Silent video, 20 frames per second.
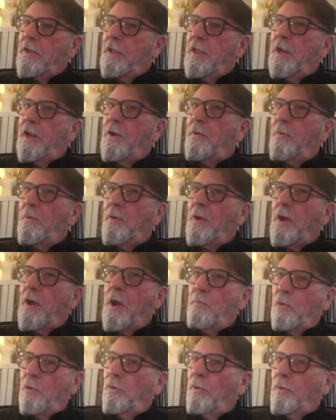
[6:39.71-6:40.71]
A
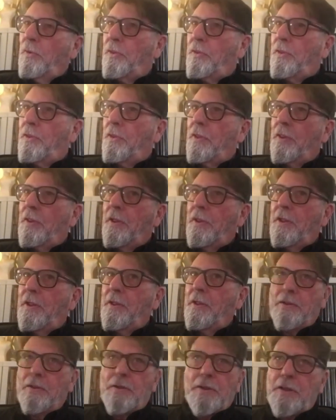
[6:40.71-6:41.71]
month,
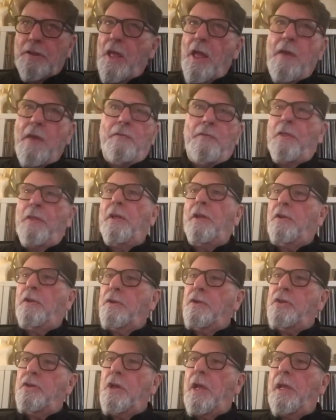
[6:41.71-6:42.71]
everything
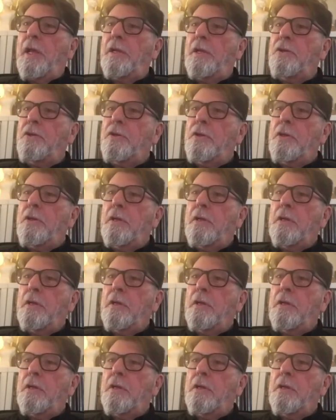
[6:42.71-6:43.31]
could change.